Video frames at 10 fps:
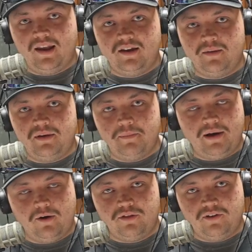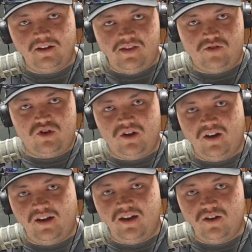And to be a power threat at such a
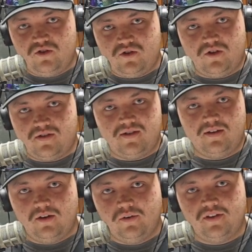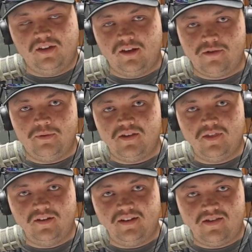young age is just, I think it speaks to
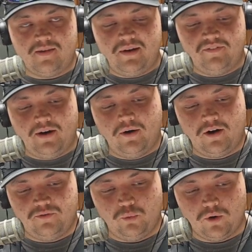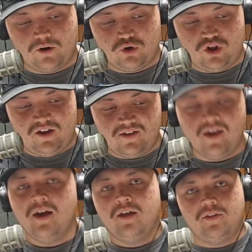the testament of how hard of a worker she is.
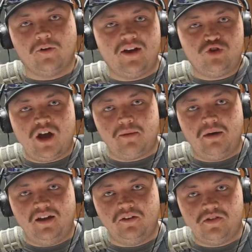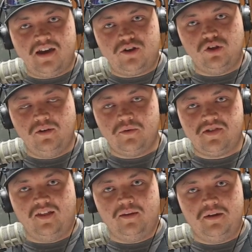The great Jack Michaels actually was
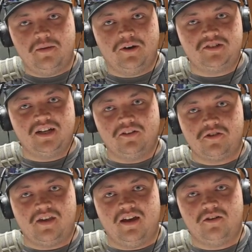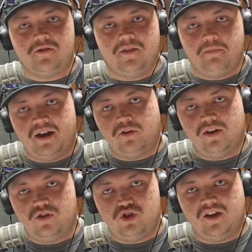telling me about Taylor Sanders and the
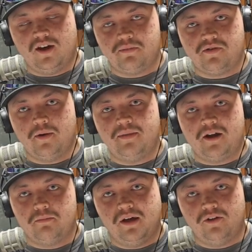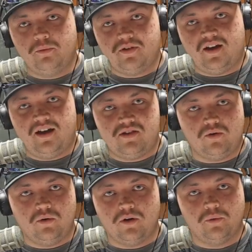pedigree that she comes from, that her mother was
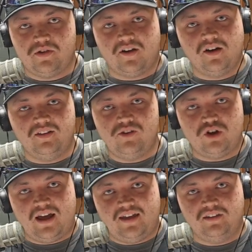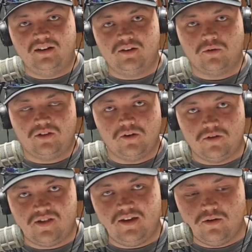was a collegiate athlete at North Dakota
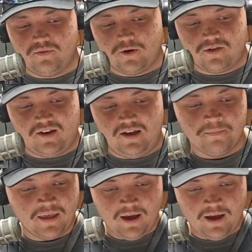State University.